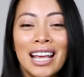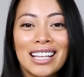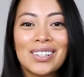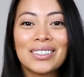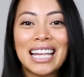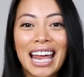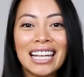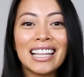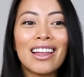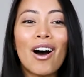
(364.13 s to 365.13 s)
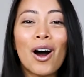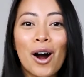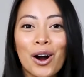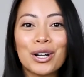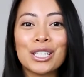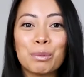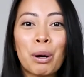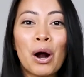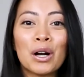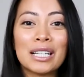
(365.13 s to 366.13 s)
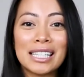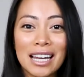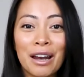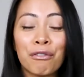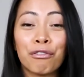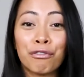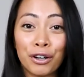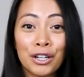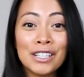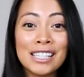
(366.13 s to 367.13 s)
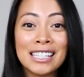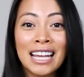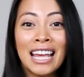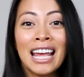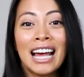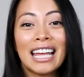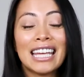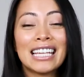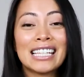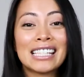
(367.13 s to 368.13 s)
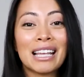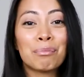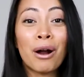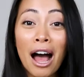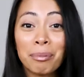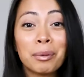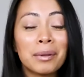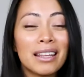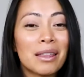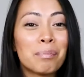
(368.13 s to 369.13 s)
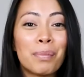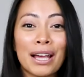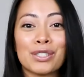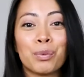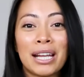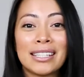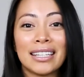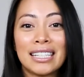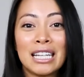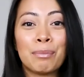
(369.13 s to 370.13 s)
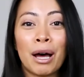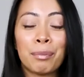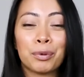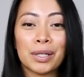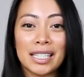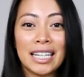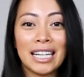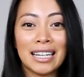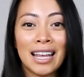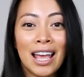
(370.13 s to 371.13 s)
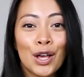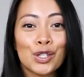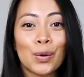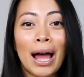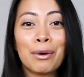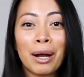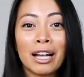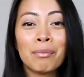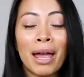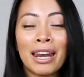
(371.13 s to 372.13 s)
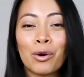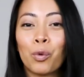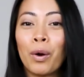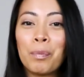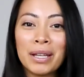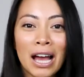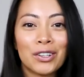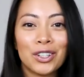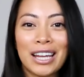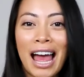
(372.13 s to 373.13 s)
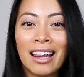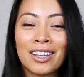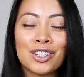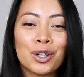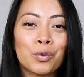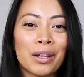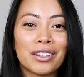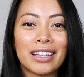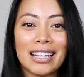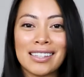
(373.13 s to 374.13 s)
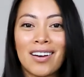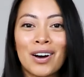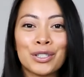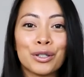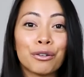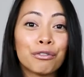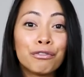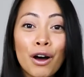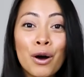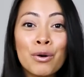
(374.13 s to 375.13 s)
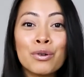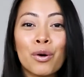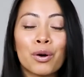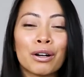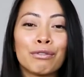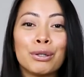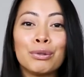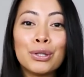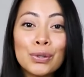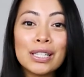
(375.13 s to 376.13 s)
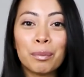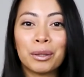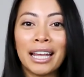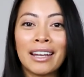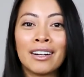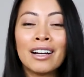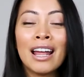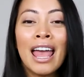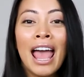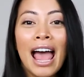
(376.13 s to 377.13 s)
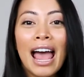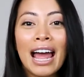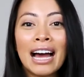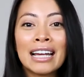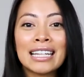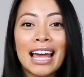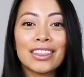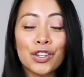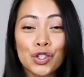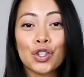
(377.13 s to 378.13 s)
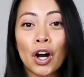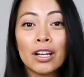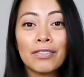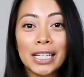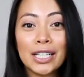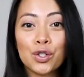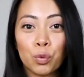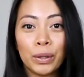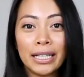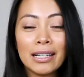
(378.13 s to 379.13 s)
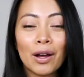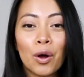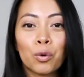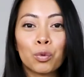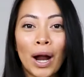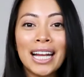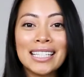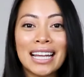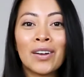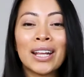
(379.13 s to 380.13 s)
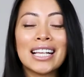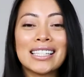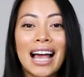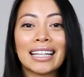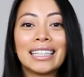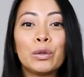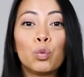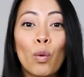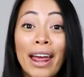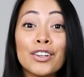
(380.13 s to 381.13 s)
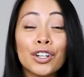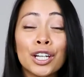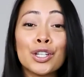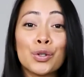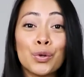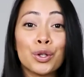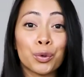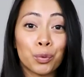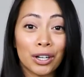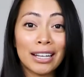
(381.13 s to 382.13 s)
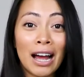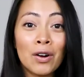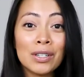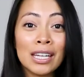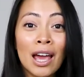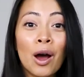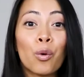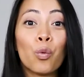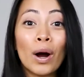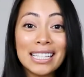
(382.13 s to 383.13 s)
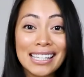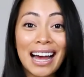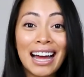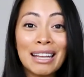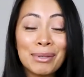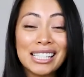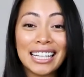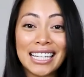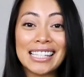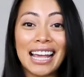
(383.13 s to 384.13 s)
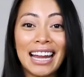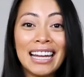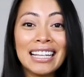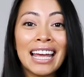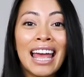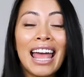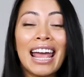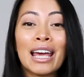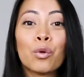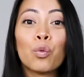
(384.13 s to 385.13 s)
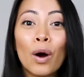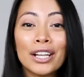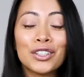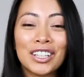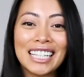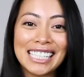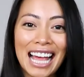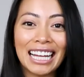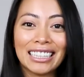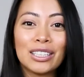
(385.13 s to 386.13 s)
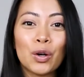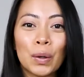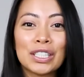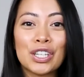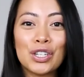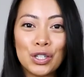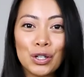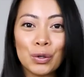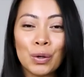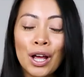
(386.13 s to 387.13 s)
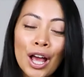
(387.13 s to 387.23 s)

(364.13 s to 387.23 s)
So getting the hardest part done first is probably the best way to keep up a routine. So I recommend whipping out your calendar, whether that's on your phone or if you use a planner, and at the start of each week, write down exactly when you're gonna do your workout, what time it's gonna take, and what you're exactly going to do.